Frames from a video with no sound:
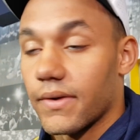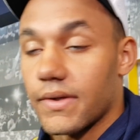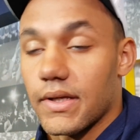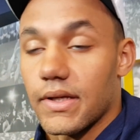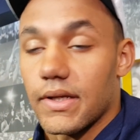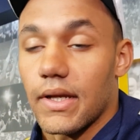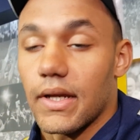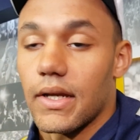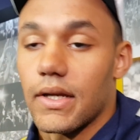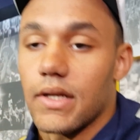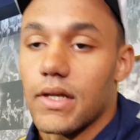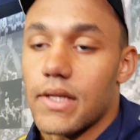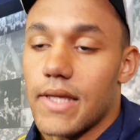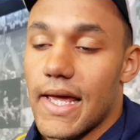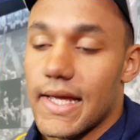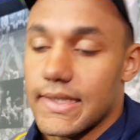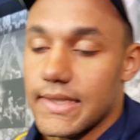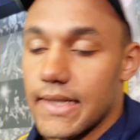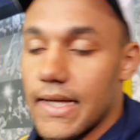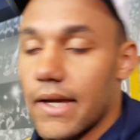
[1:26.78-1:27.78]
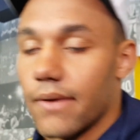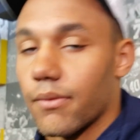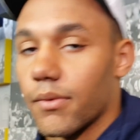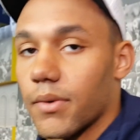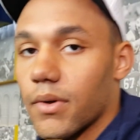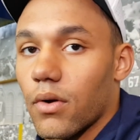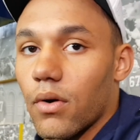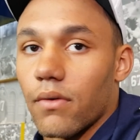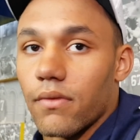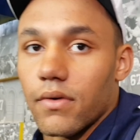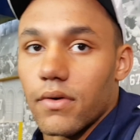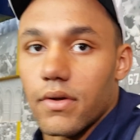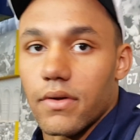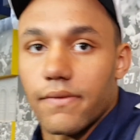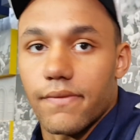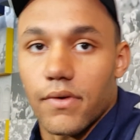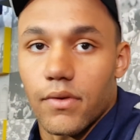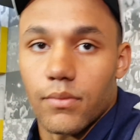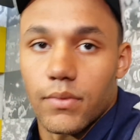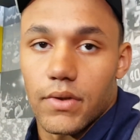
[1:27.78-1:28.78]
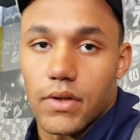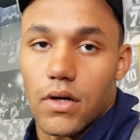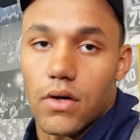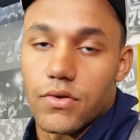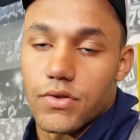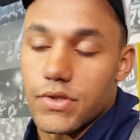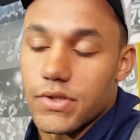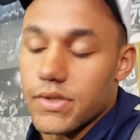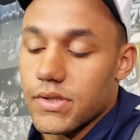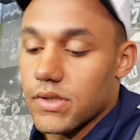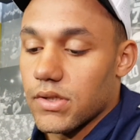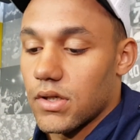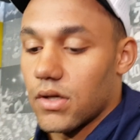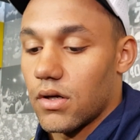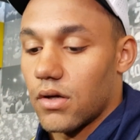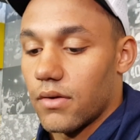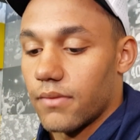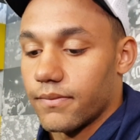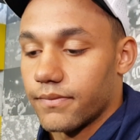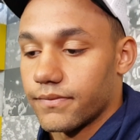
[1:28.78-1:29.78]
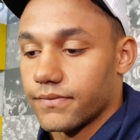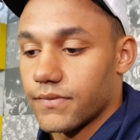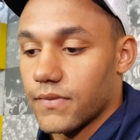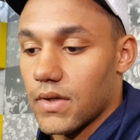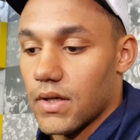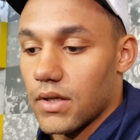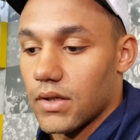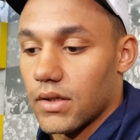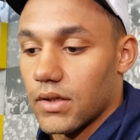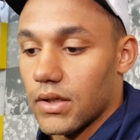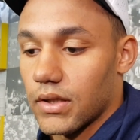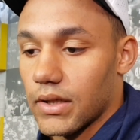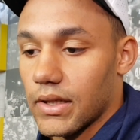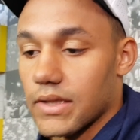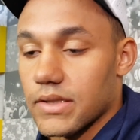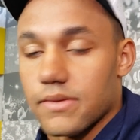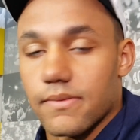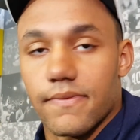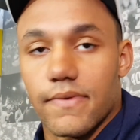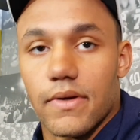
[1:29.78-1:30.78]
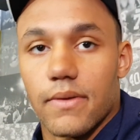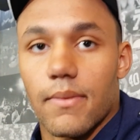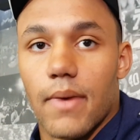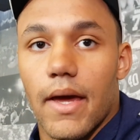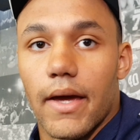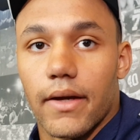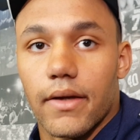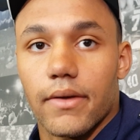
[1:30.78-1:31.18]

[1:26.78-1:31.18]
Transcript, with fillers: today, that today when we go over the film with coaches um, and, and, get some feedback.